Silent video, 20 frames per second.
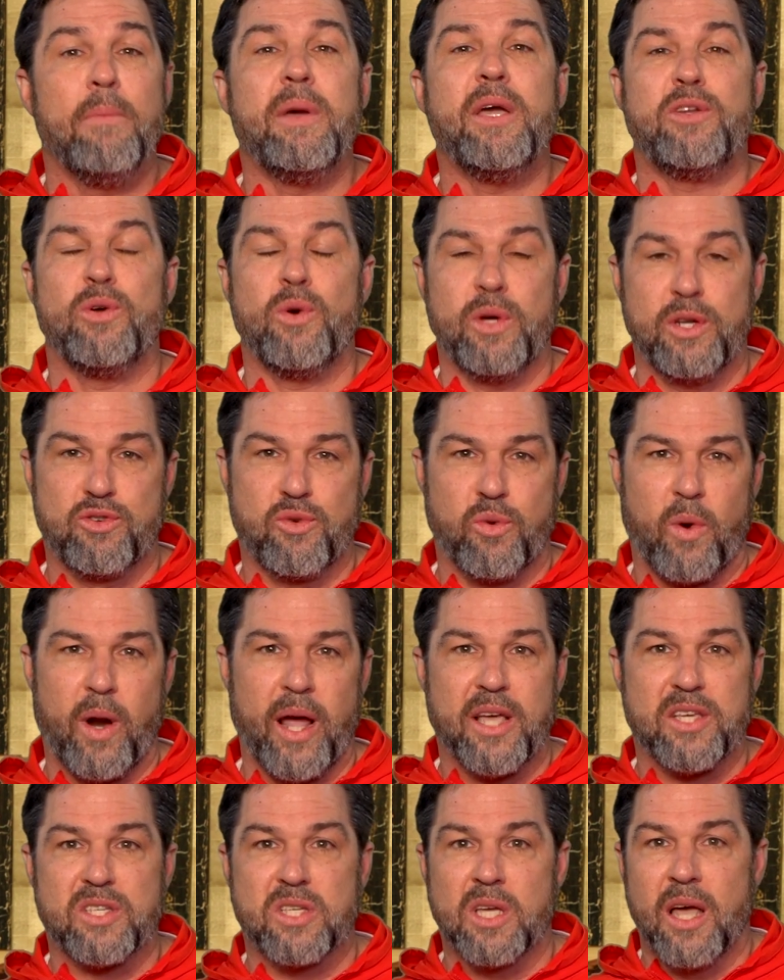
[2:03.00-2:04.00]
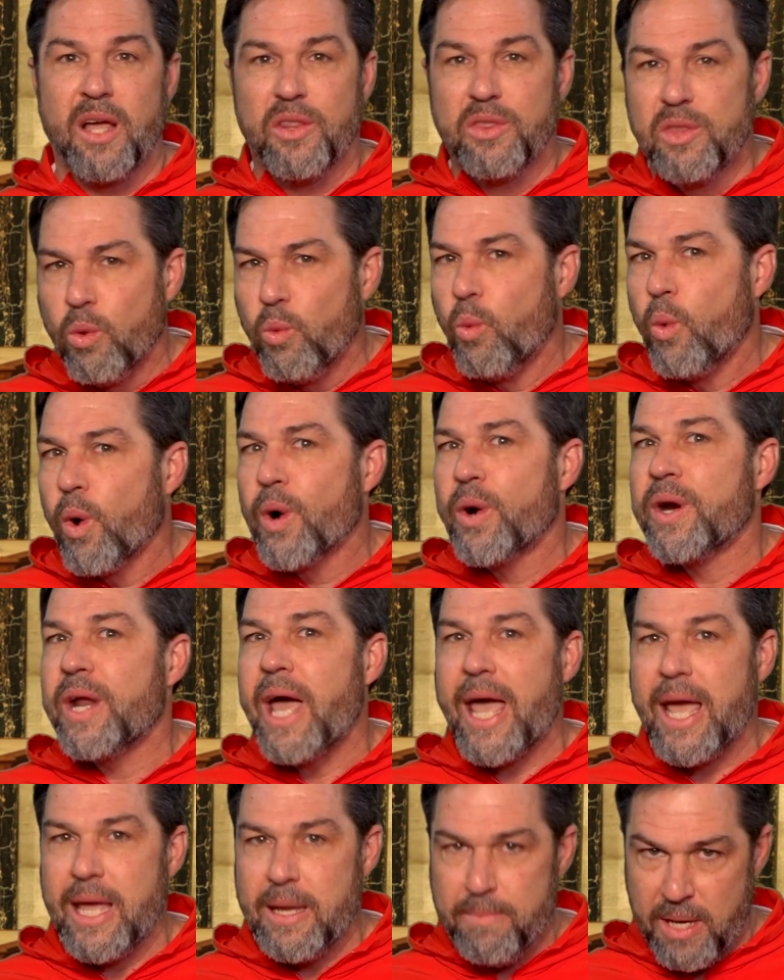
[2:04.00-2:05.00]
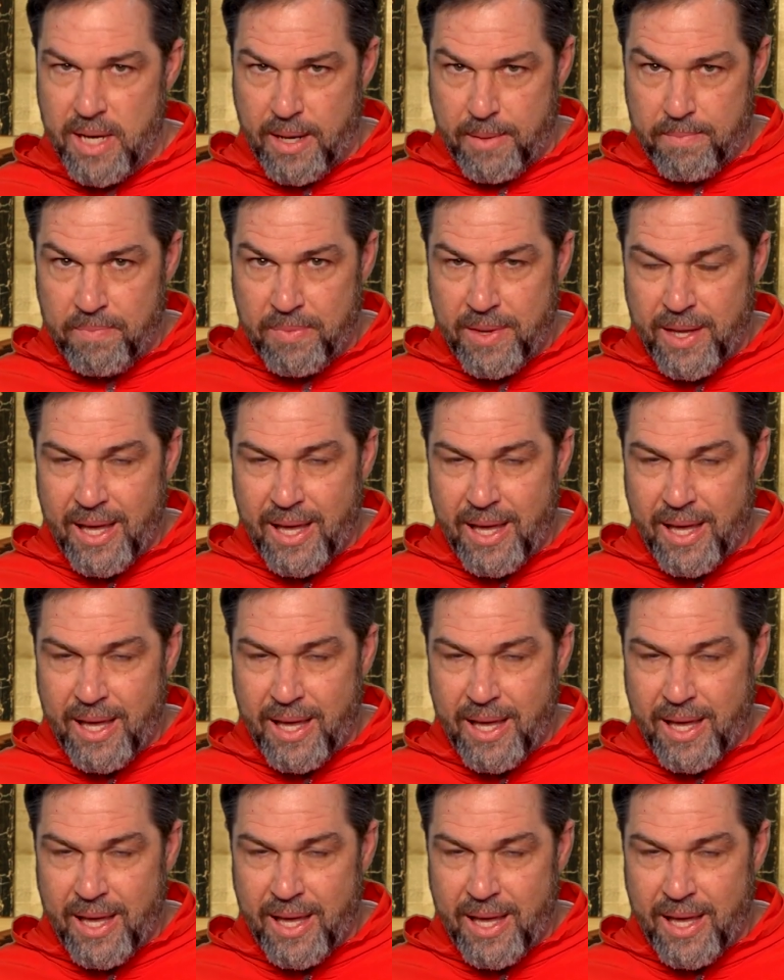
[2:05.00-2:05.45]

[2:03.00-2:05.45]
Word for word: me to address the word amen.